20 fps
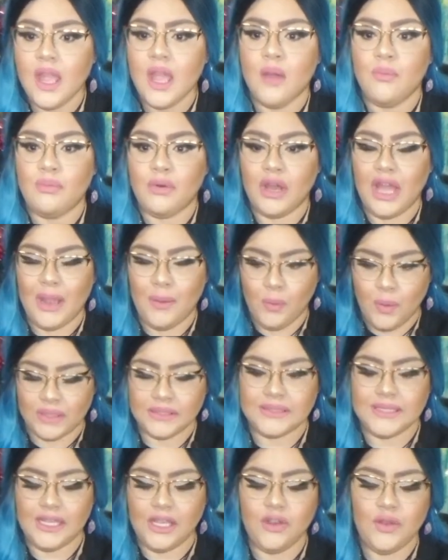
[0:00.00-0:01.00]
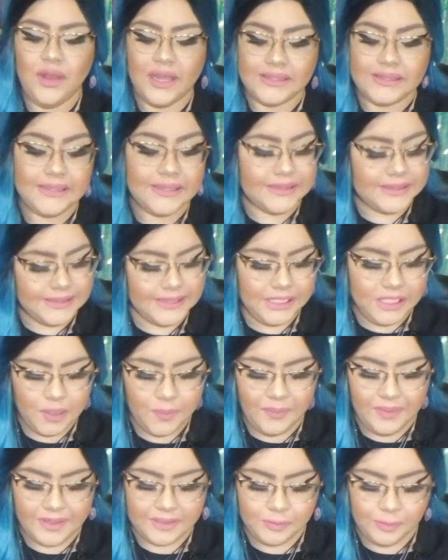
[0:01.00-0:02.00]
But once again, you guys continue
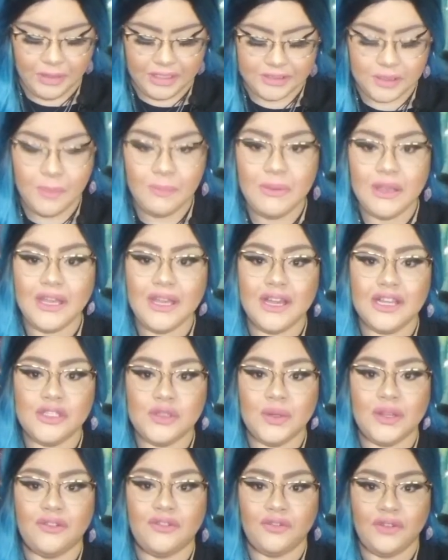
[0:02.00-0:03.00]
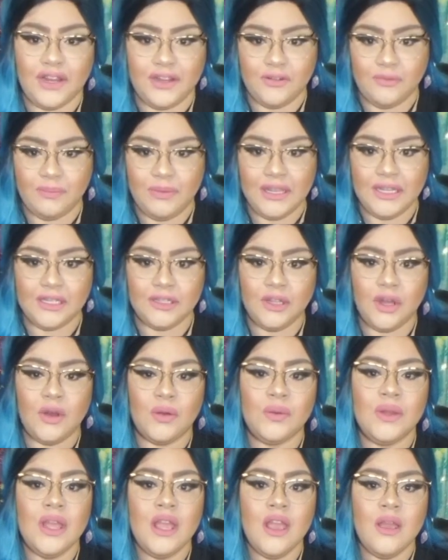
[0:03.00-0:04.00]
with this person because you're afraid of being
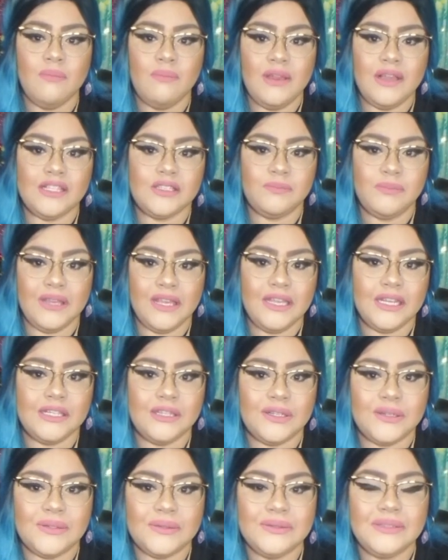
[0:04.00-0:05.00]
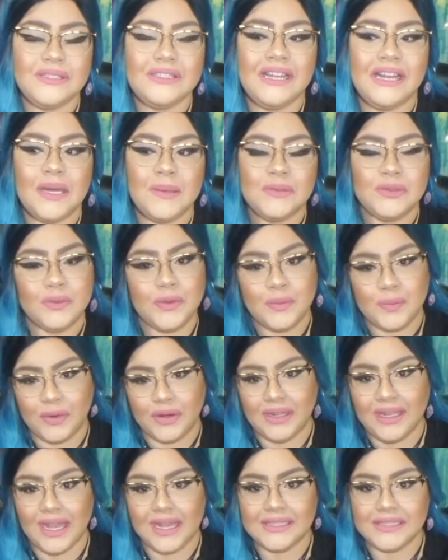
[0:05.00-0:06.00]
alone, because being alone comes with
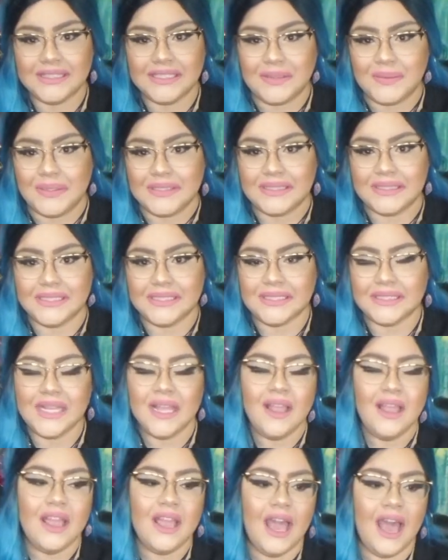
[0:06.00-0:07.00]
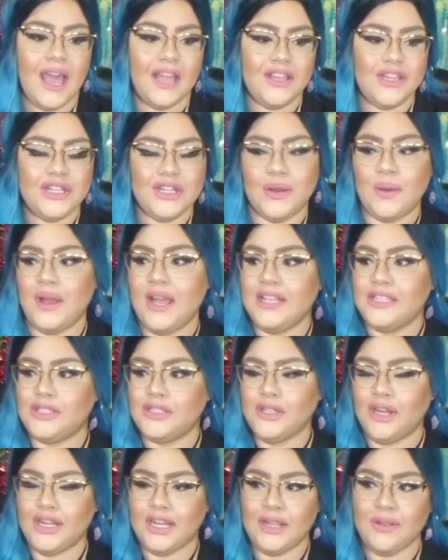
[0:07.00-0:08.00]
more consequences. You know,
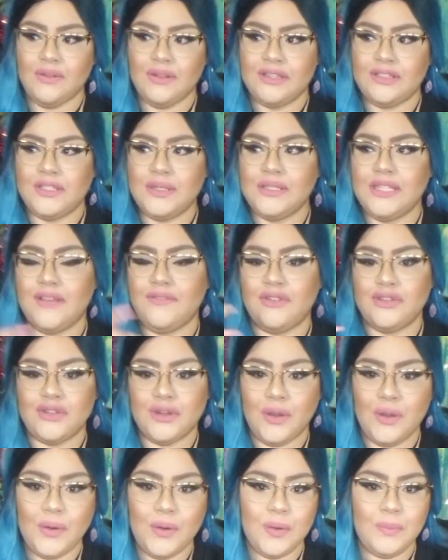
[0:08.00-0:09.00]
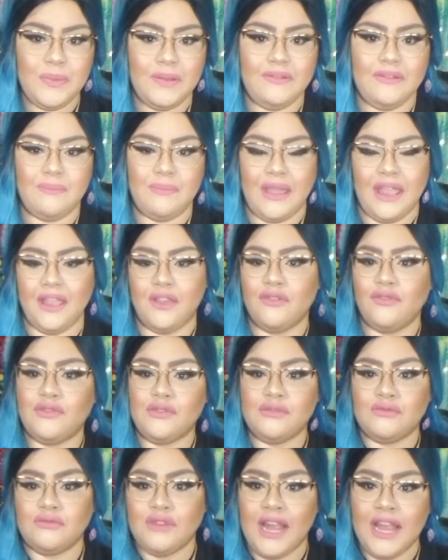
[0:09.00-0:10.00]
starting to live on your own, maybe paying
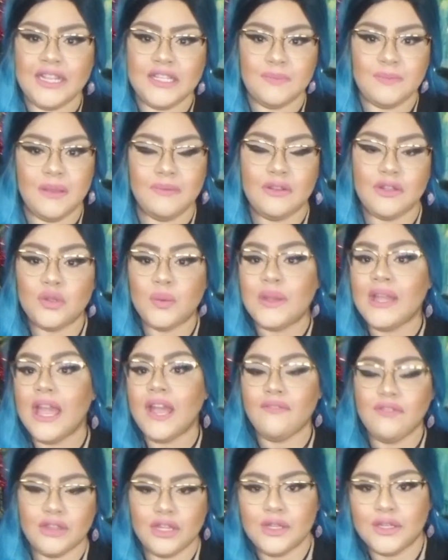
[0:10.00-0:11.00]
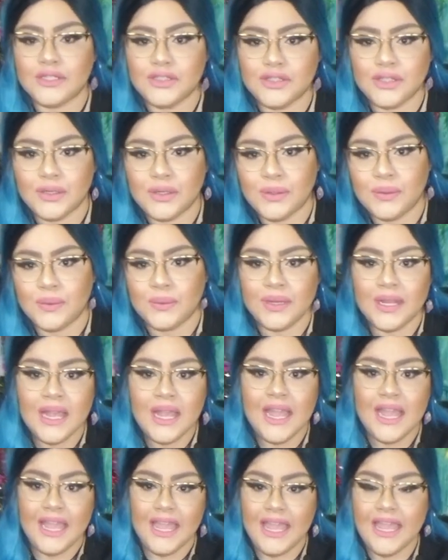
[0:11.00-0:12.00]
full rent, maybe doing everything on your own.
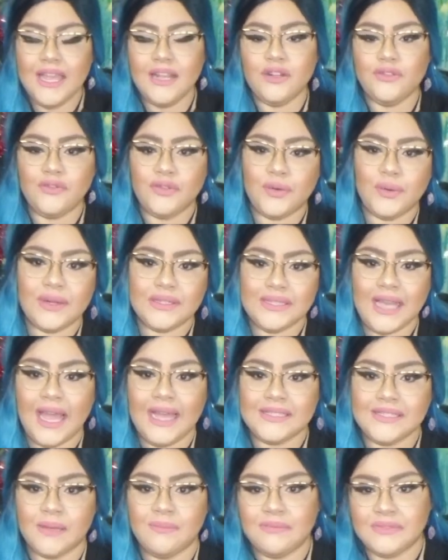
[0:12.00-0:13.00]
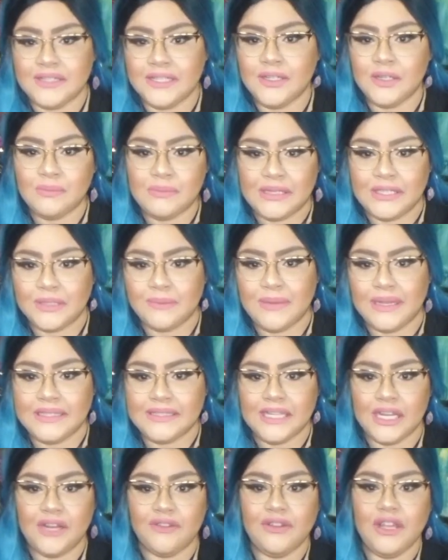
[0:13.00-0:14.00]
And of course, as I'm a single mother
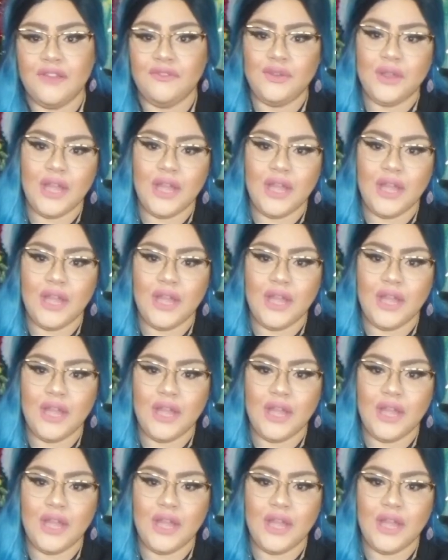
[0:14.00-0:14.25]
myself, if you